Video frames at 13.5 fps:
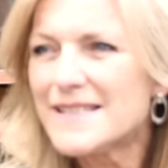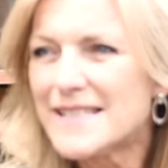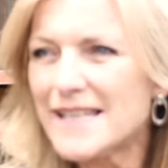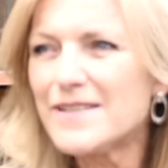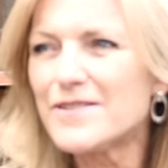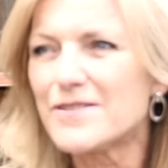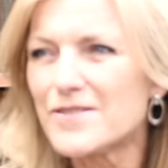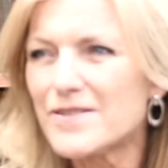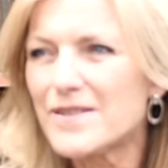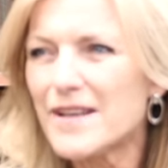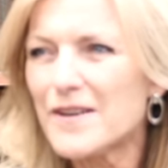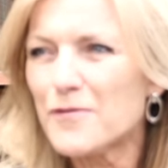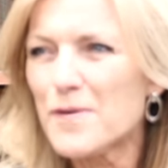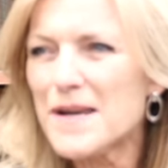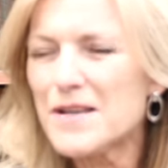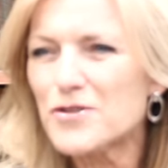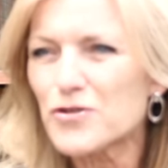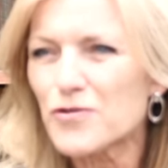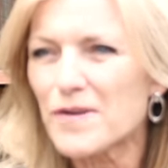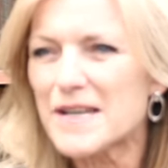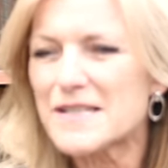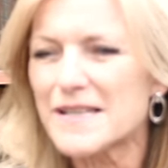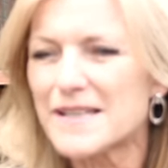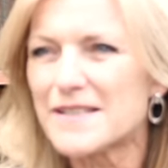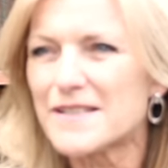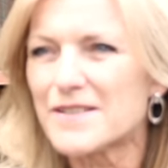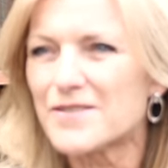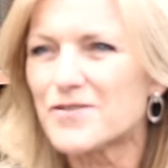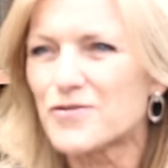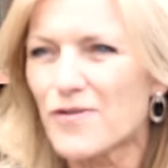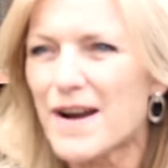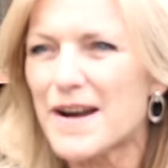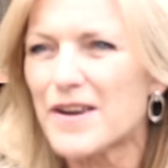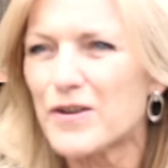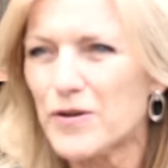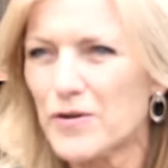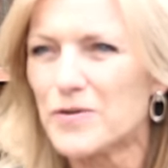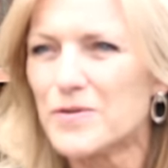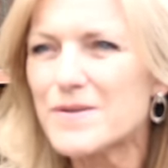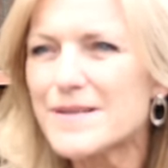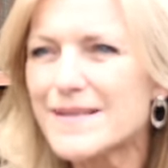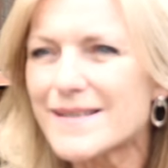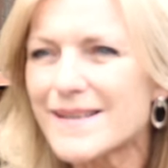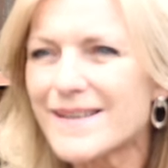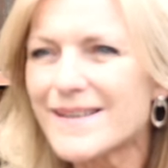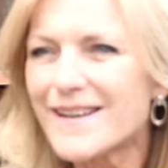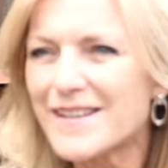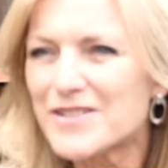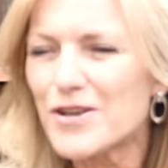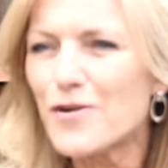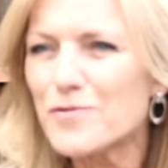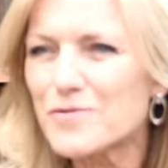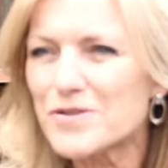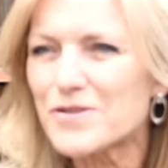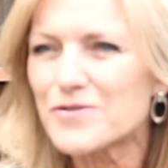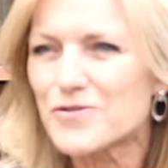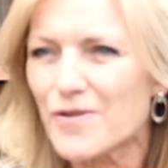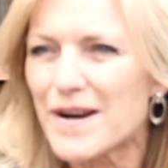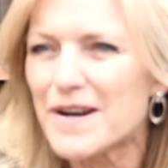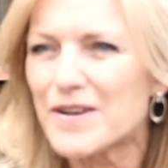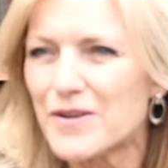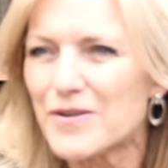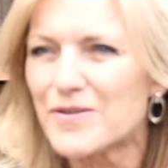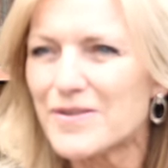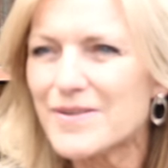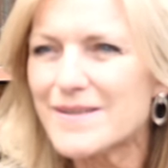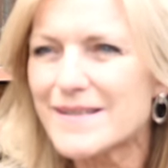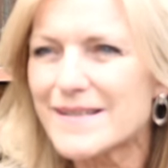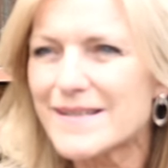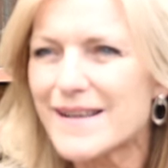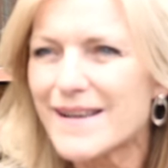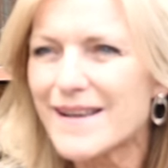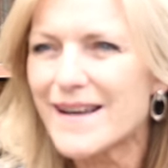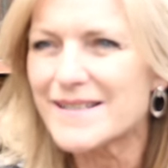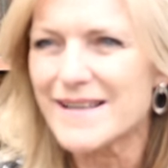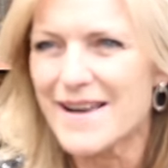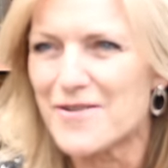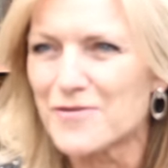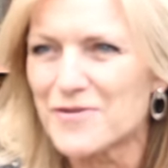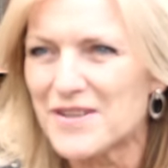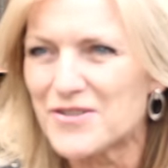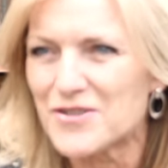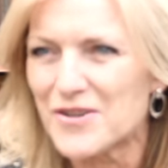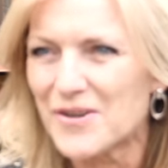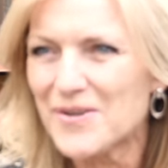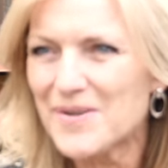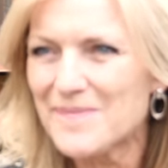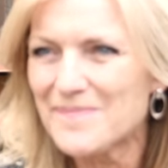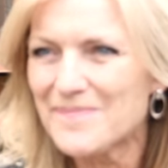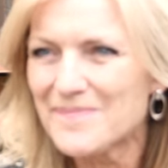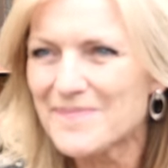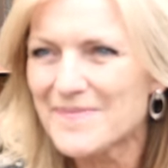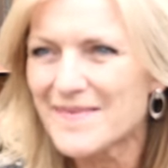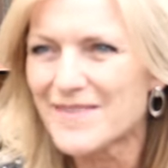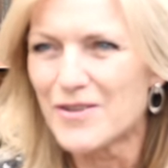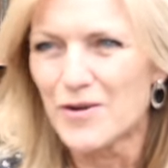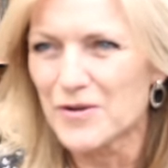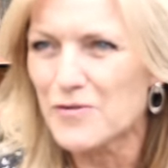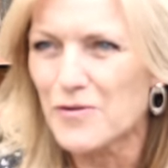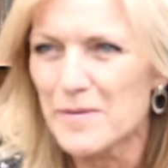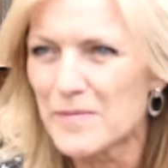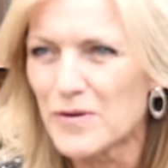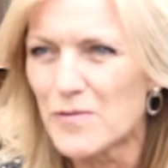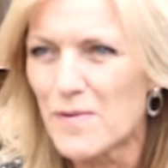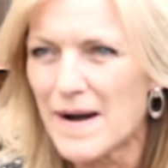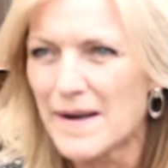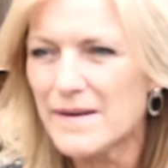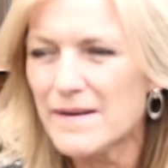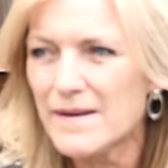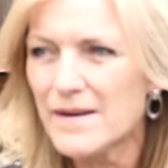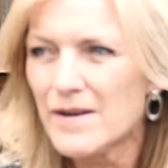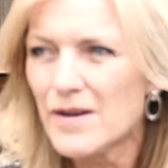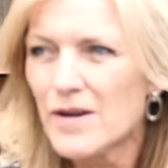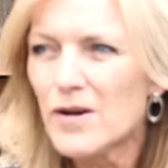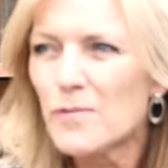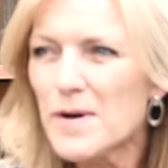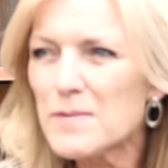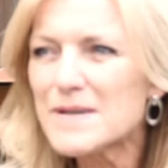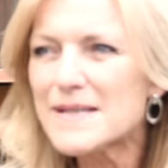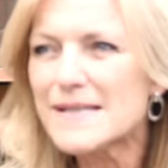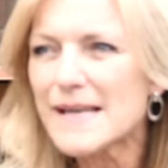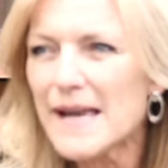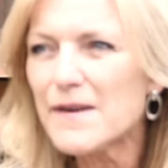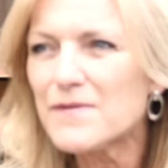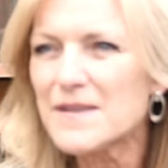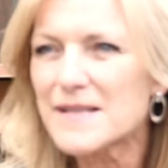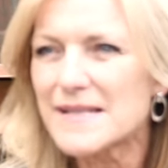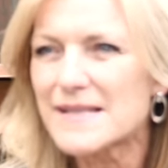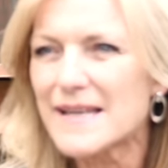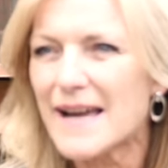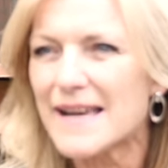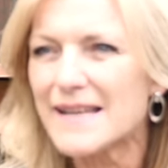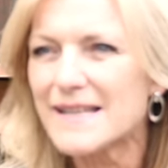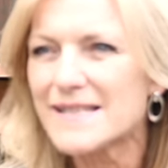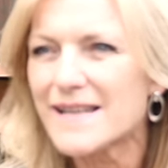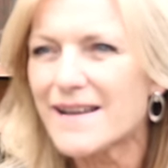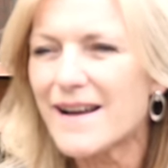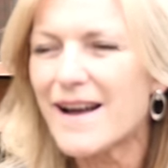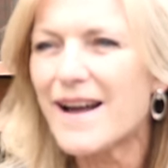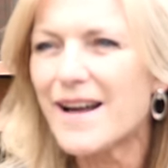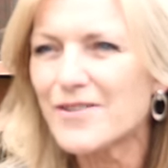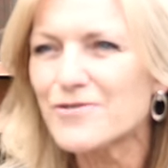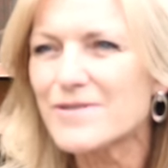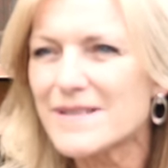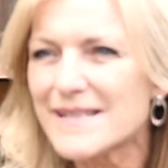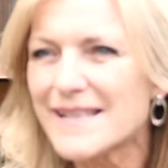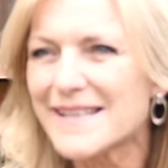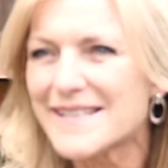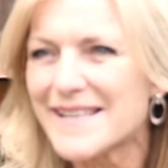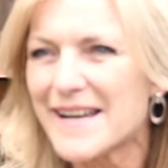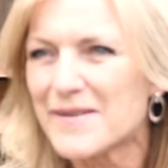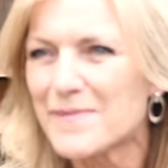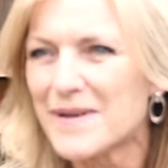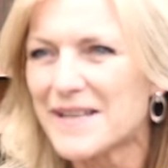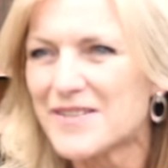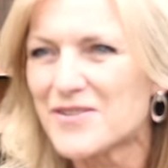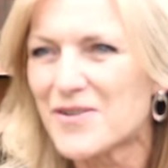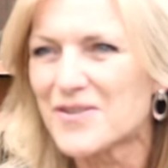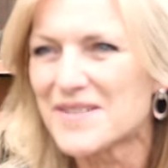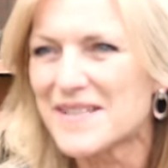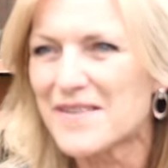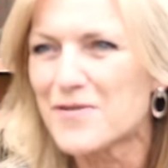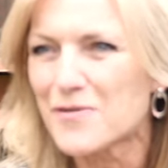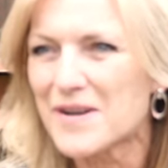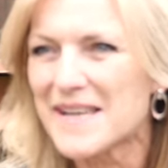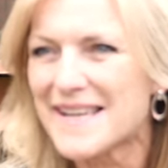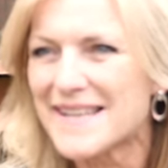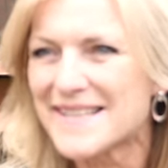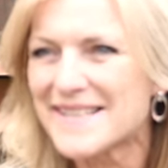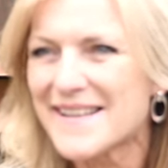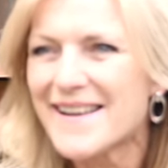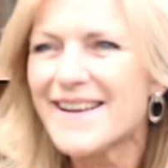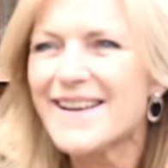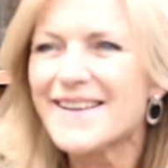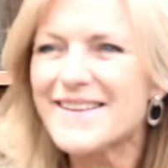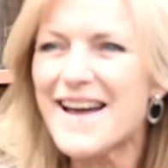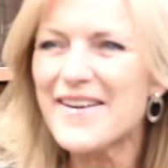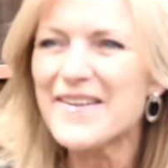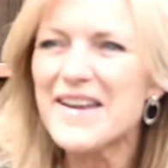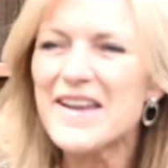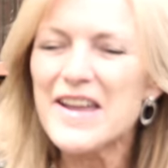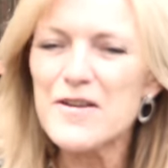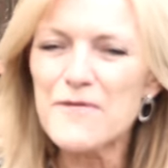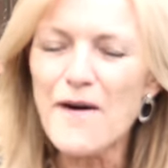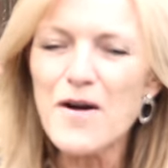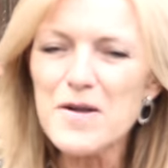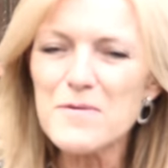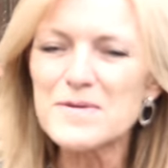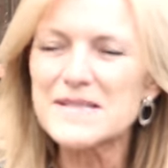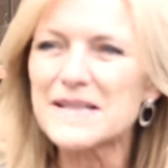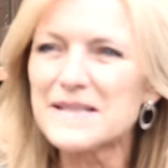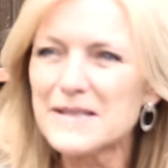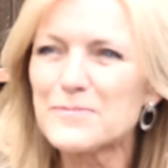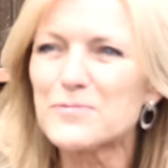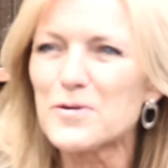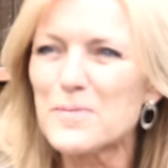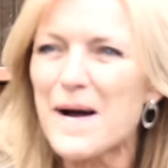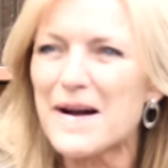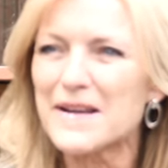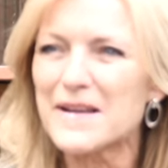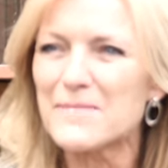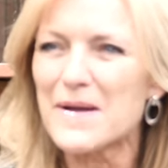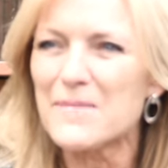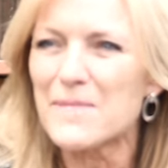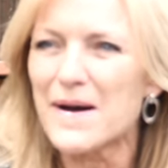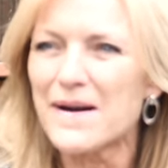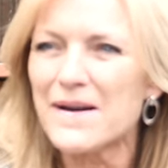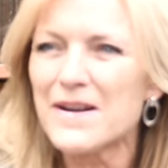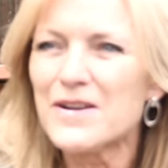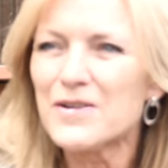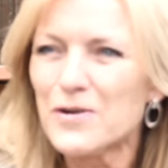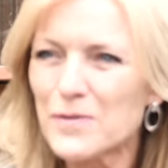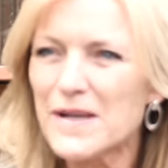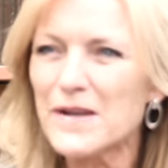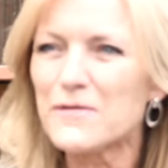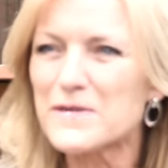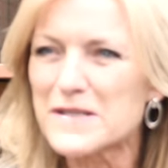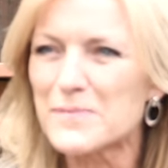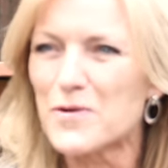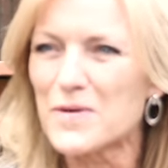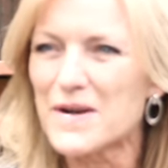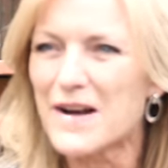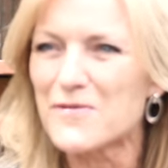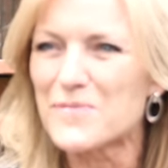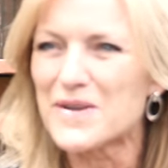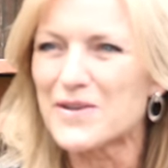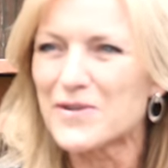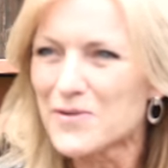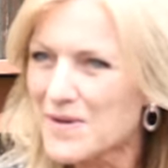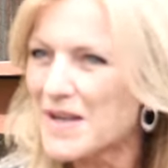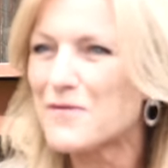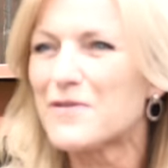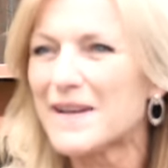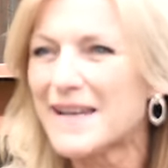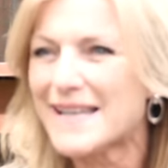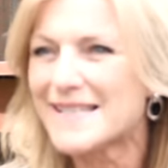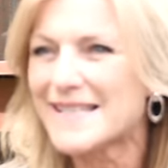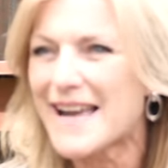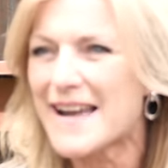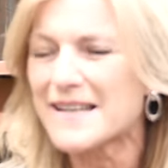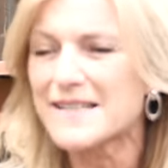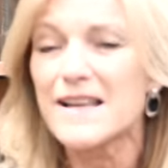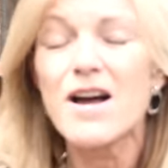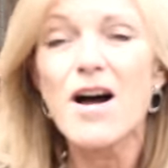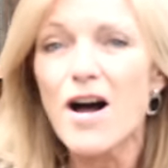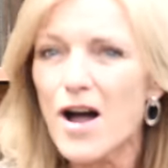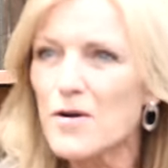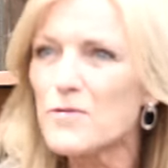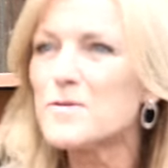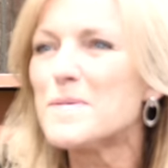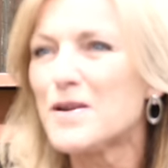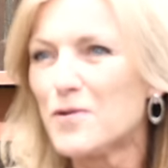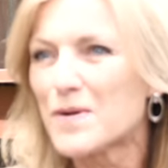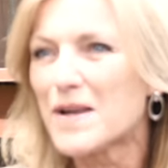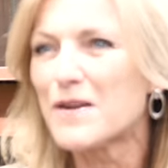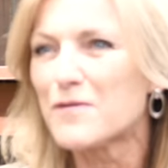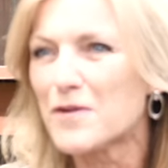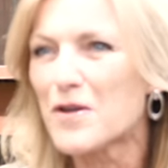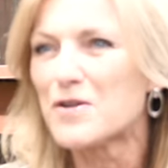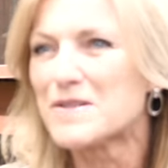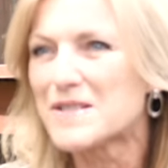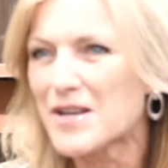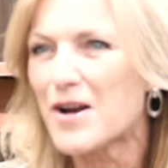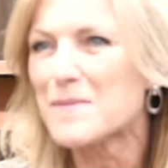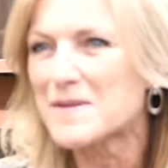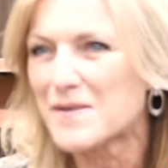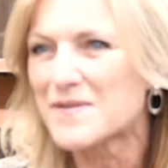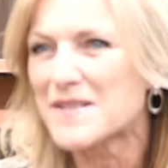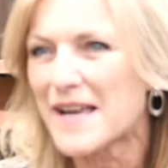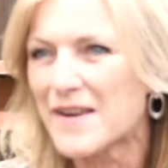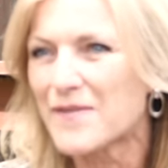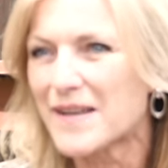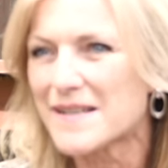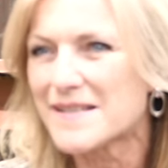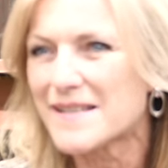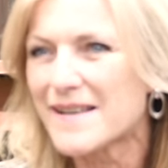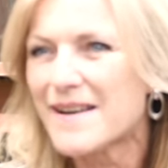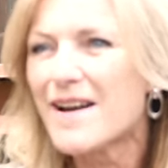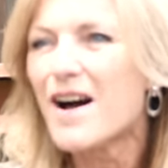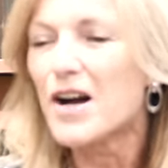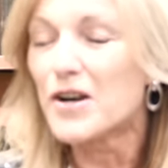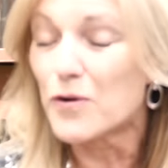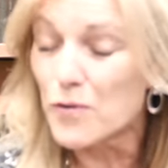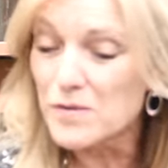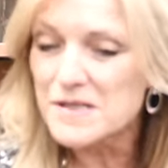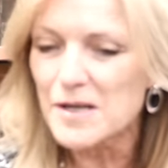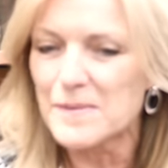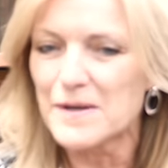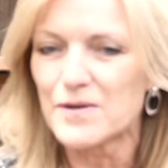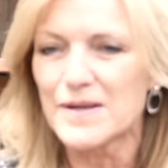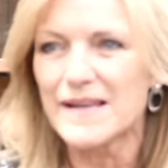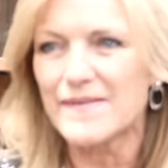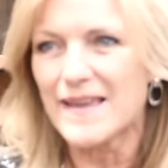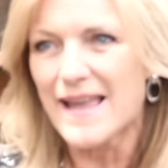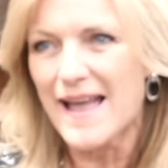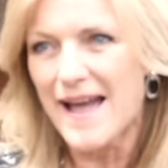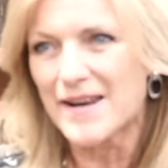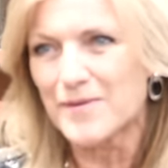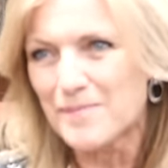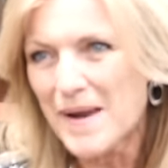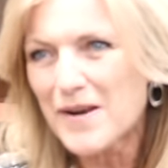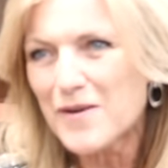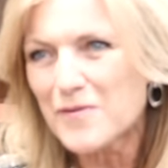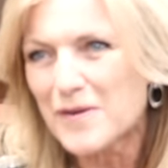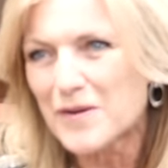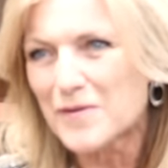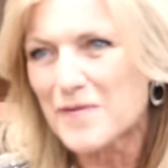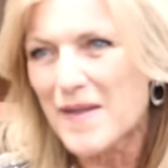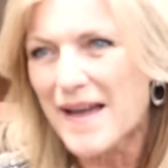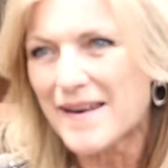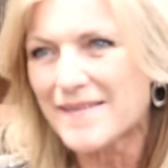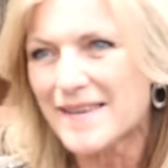didn't, if we treated drug use, adult drug use, as a health issue, not a criminal one, we would save the state $168 million in three years. Now, if I was a Liberal Party member looking for small government, looking for less tax, I would be looking for those types of savings. I'd also be looking at the added benefit of that,